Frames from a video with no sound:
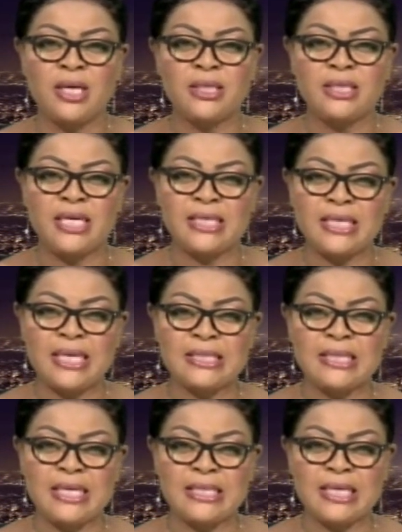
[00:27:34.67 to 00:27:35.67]
data
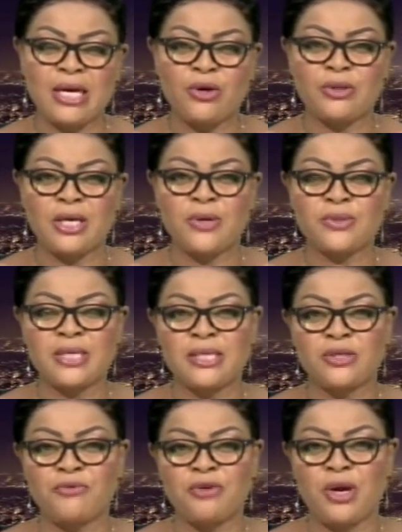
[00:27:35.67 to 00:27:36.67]
center on the
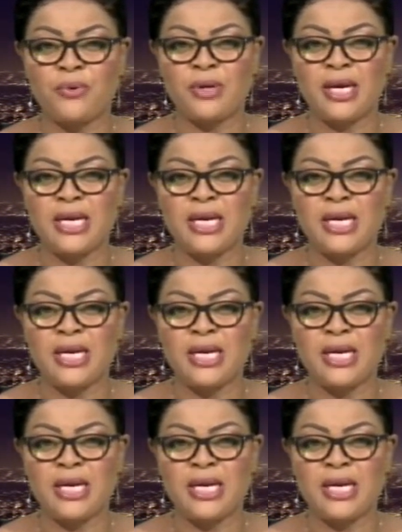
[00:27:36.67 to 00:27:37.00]
outskirts of Yaoundé.